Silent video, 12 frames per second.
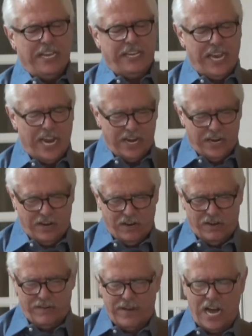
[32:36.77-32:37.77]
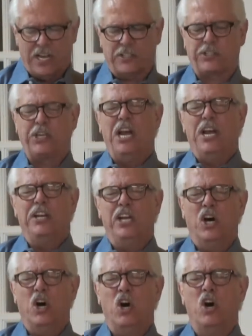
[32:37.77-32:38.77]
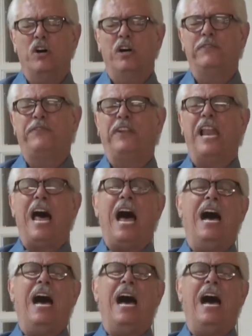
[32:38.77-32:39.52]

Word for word: give us your flight,